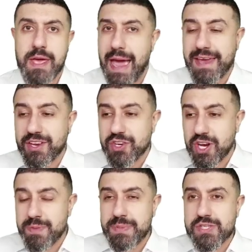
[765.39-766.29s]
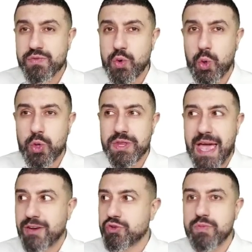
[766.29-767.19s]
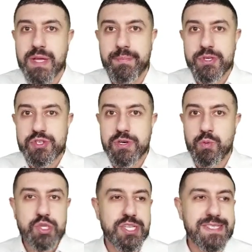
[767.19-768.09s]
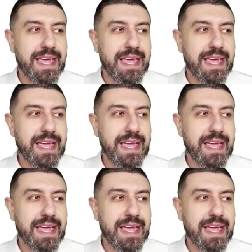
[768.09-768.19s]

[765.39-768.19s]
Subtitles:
I can cut a piece of gold at room temperature with just